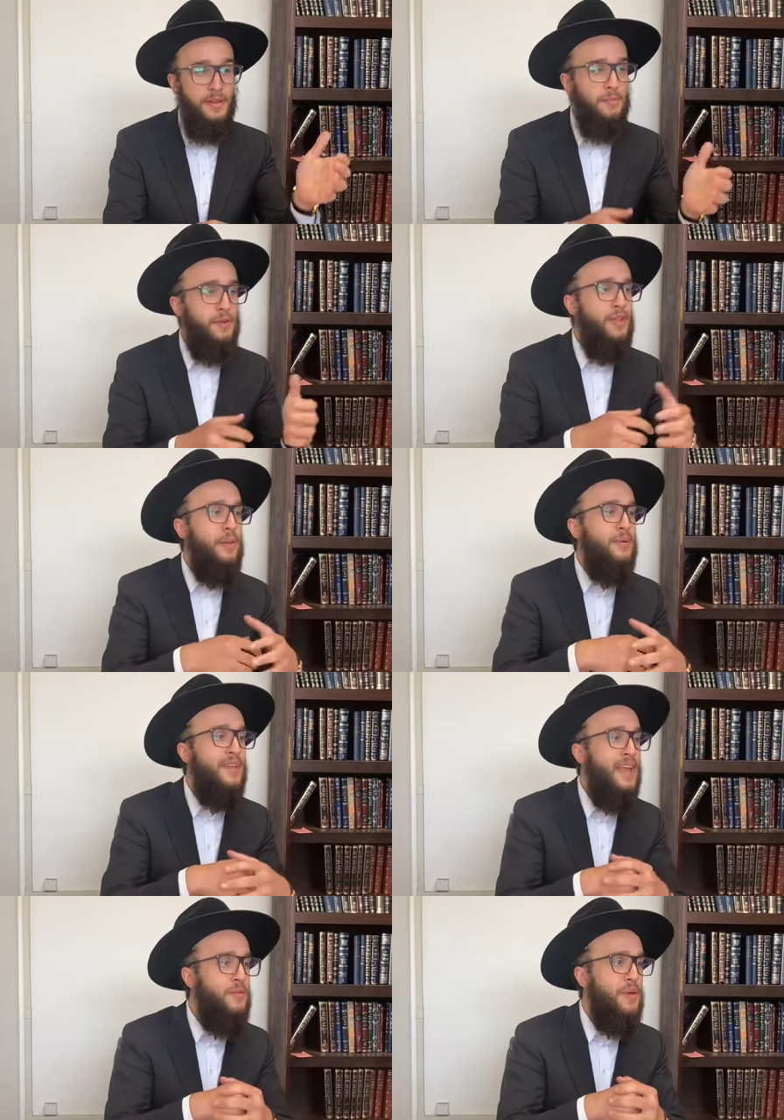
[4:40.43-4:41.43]
But you know, I,
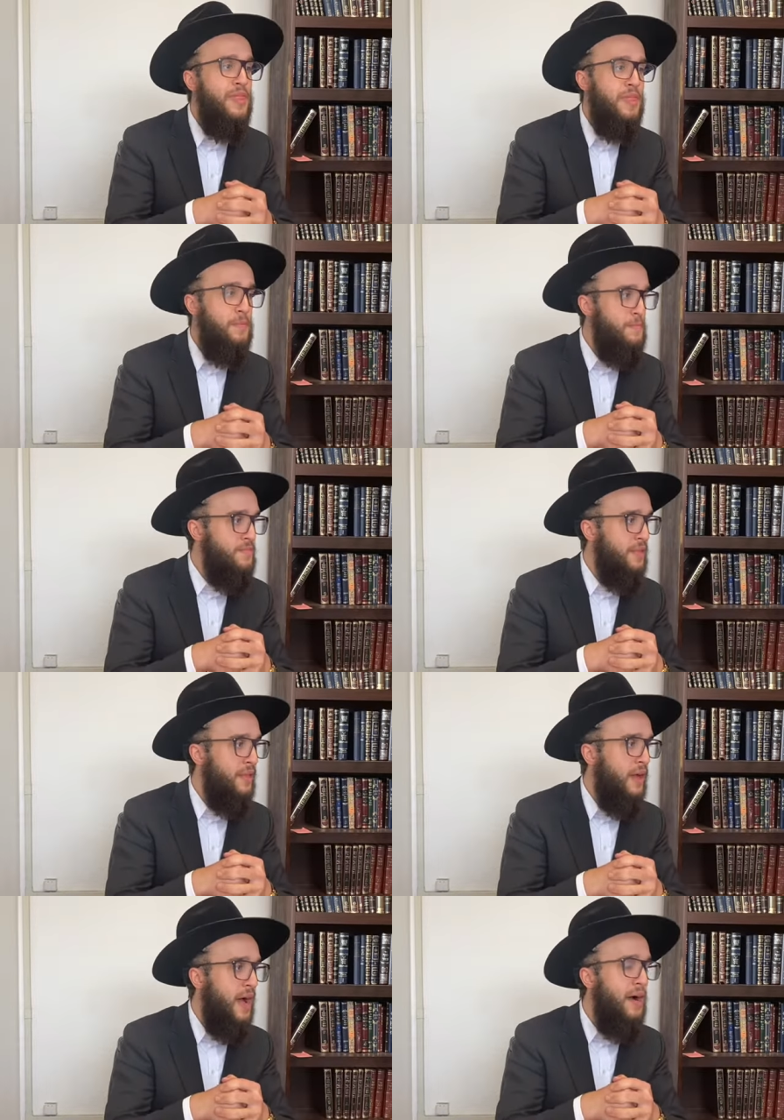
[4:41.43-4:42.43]
with
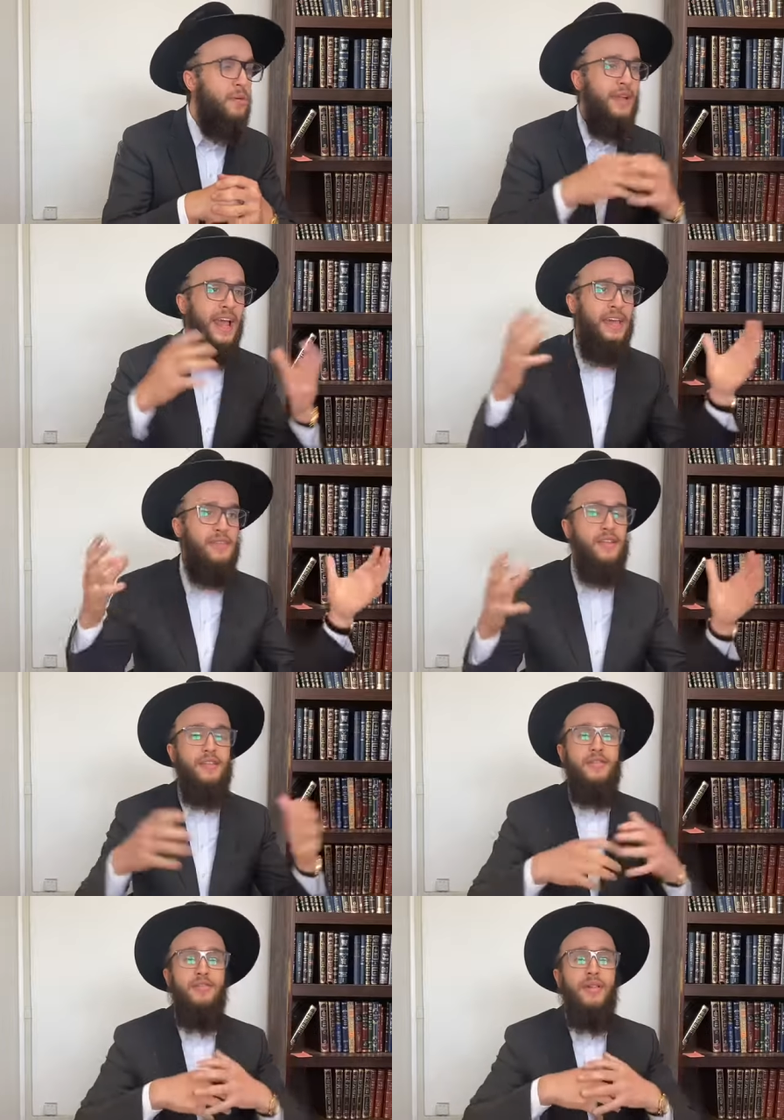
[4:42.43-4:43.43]
our life that
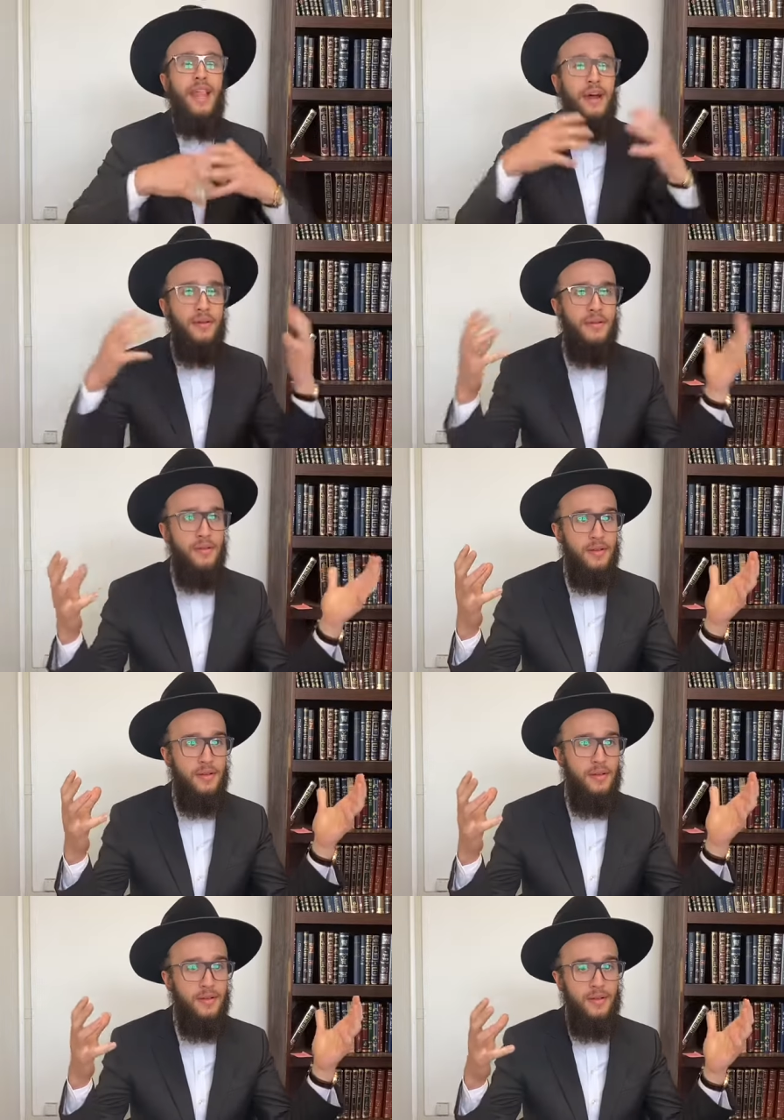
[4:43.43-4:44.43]
is so loud
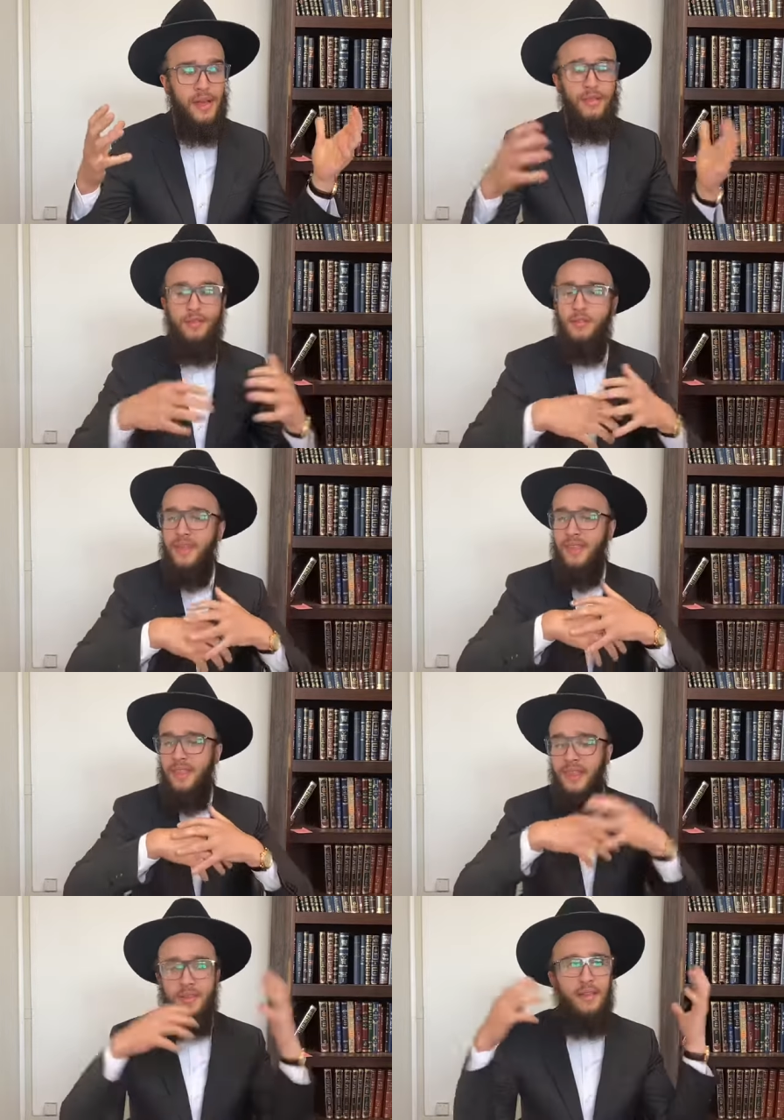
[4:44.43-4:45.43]
and so many
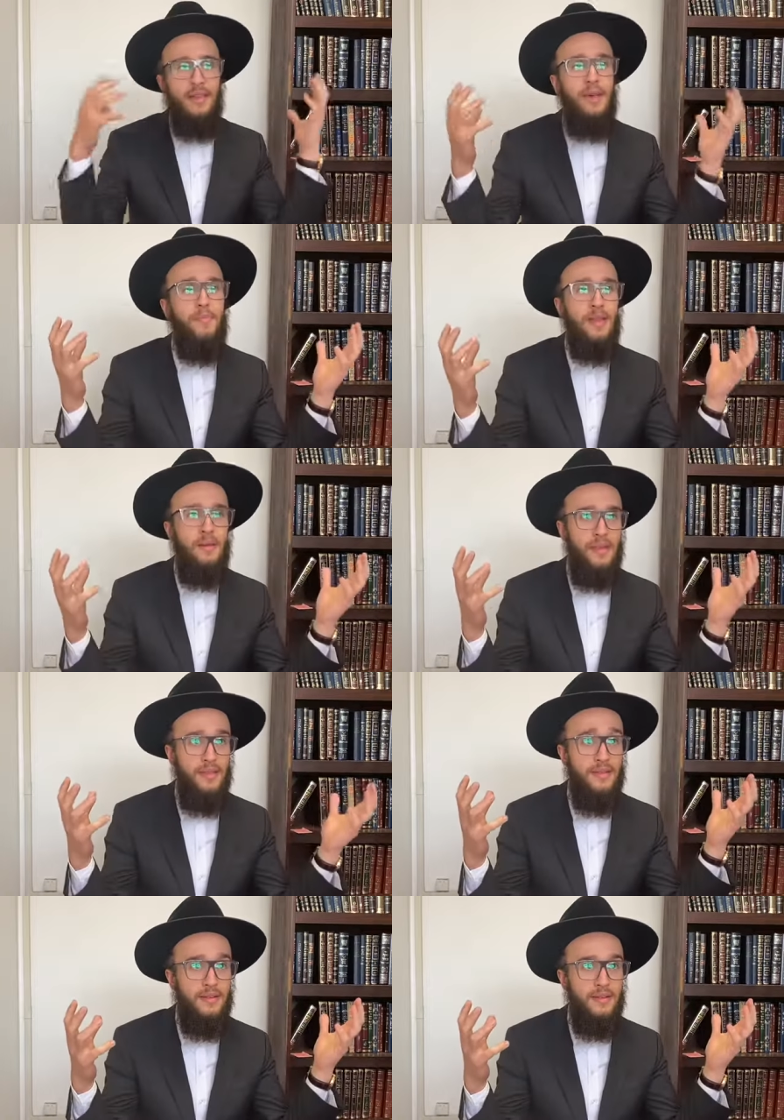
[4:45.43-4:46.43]
things that are happening with
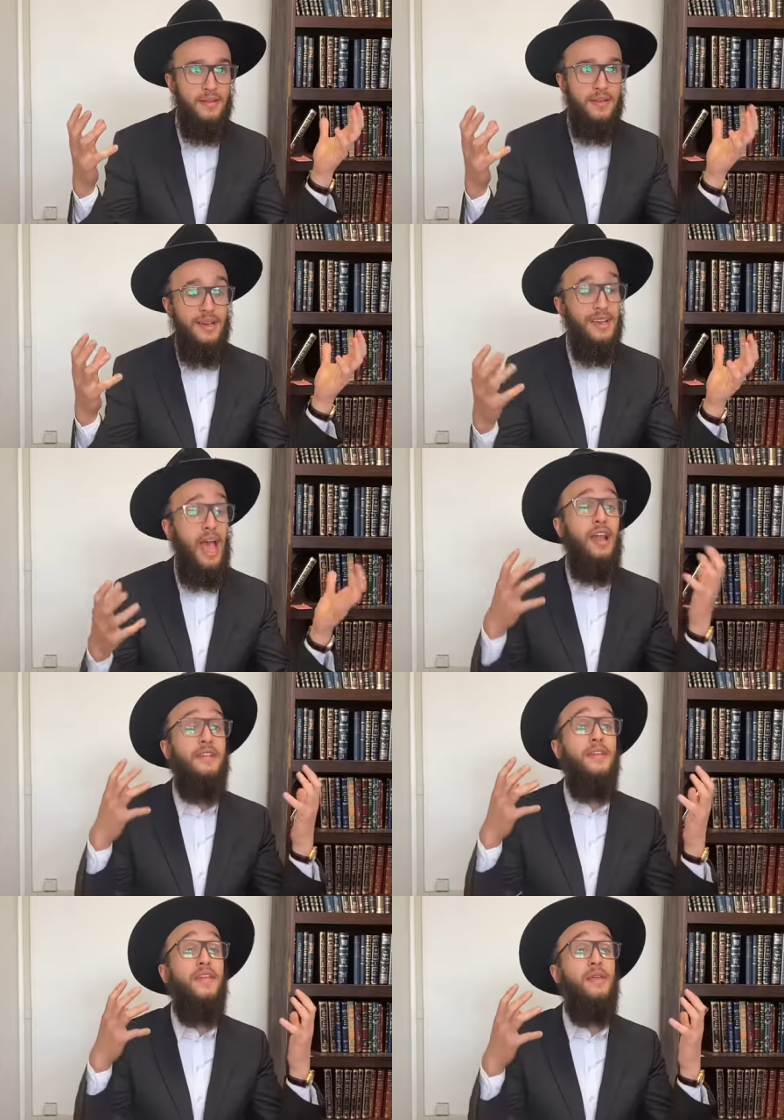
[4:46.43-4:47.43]
us, a
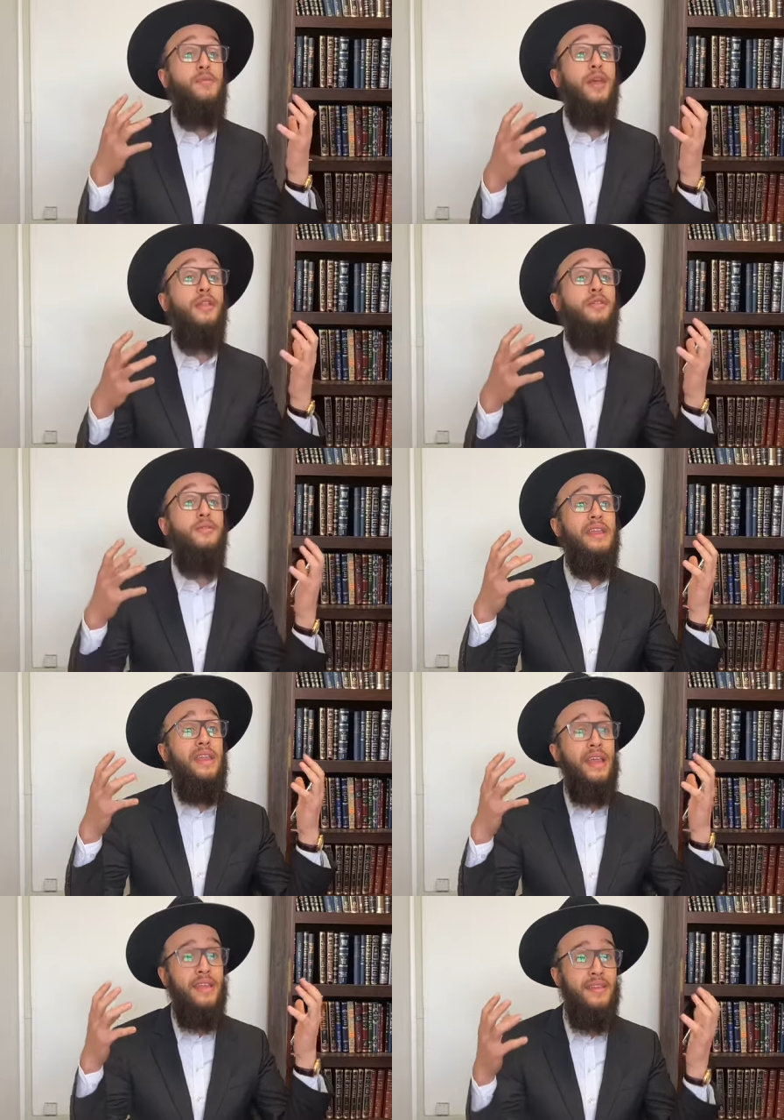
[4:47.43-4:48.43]
lot of times we can lose the
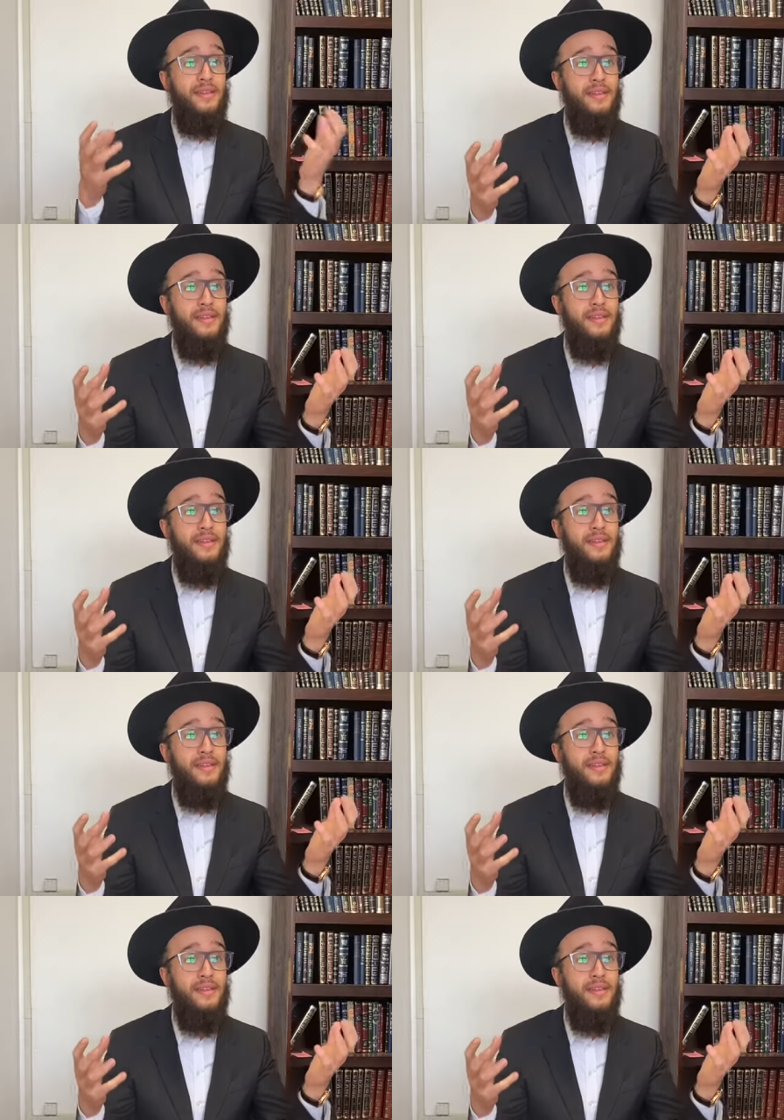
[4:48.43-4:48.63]
ticket